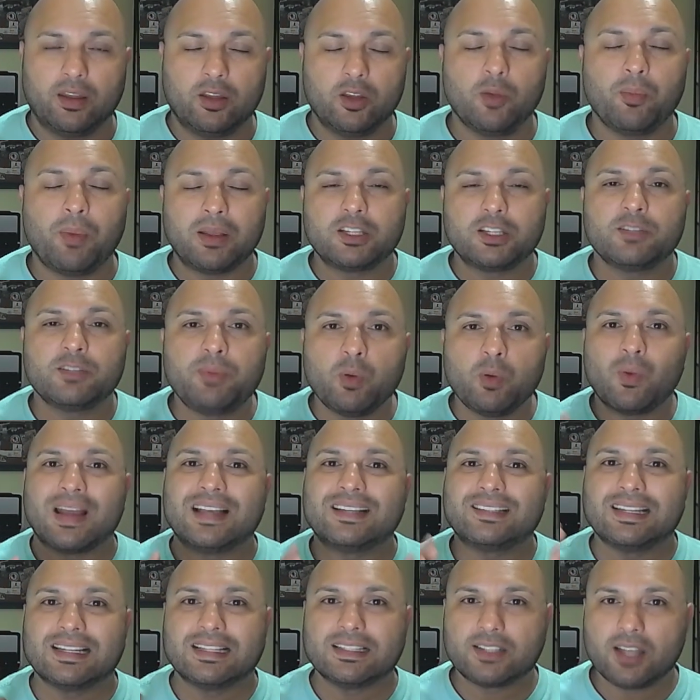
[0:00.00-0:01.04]
You might just be
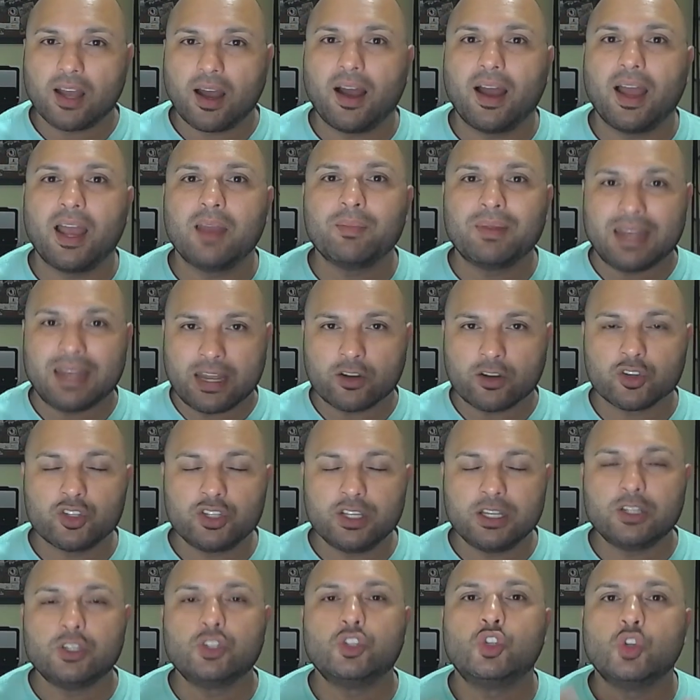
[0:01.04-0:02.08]
wasting time and
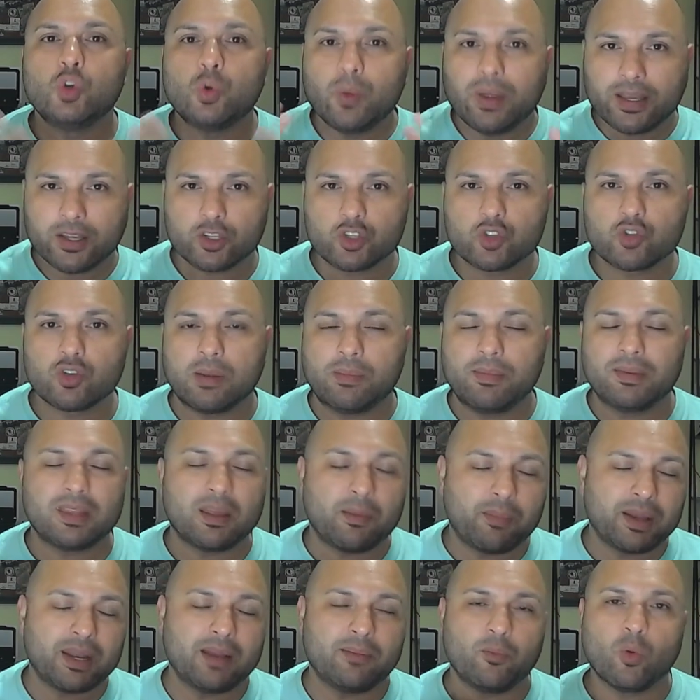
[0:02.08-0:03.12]
energy doing a treatment that
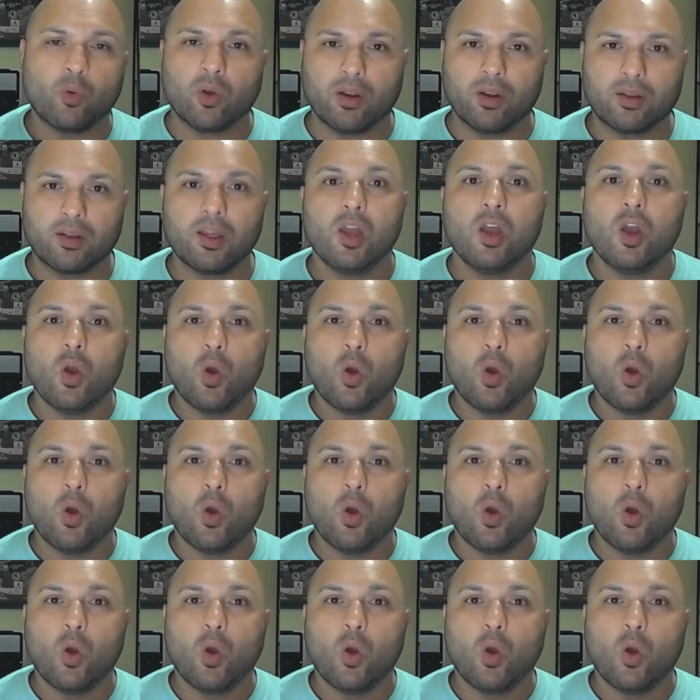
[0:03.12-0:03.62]
might not work.